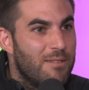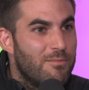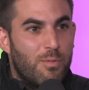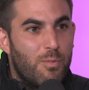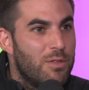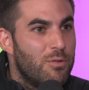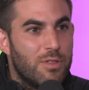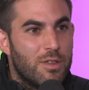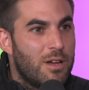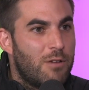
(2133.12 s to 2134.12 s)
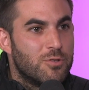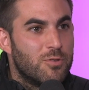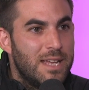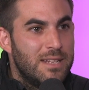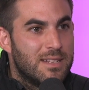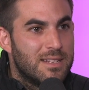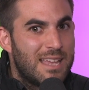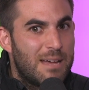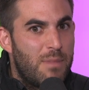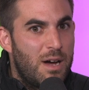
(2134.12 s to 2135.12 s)
with all the cultural lenses,
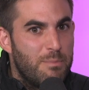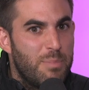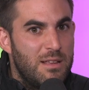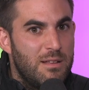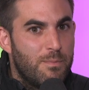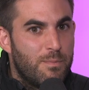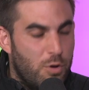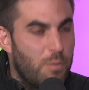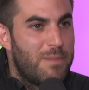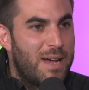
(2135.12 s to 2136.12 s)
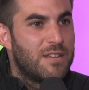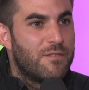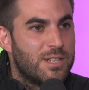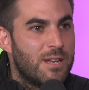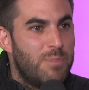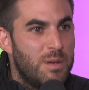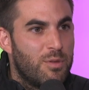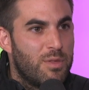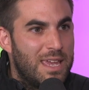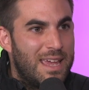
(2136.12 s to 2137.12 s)
that might be problematic for some people,
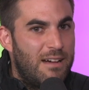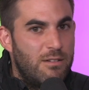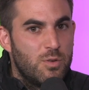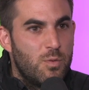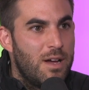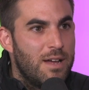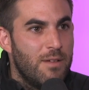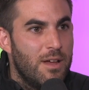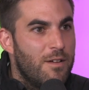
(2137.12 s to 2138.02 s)
thinking, how do I